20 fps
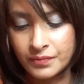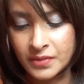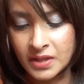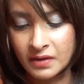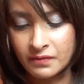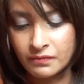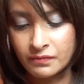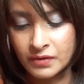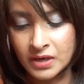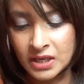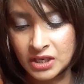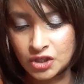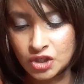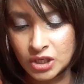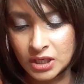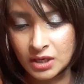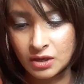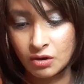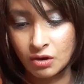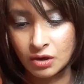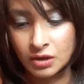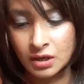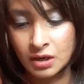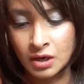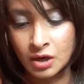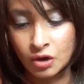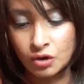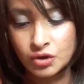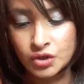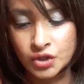They've literally gone a
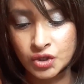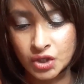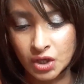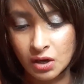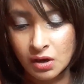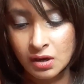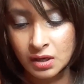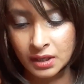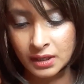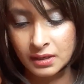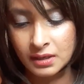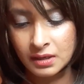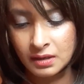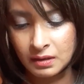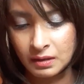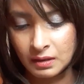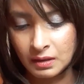lot darker.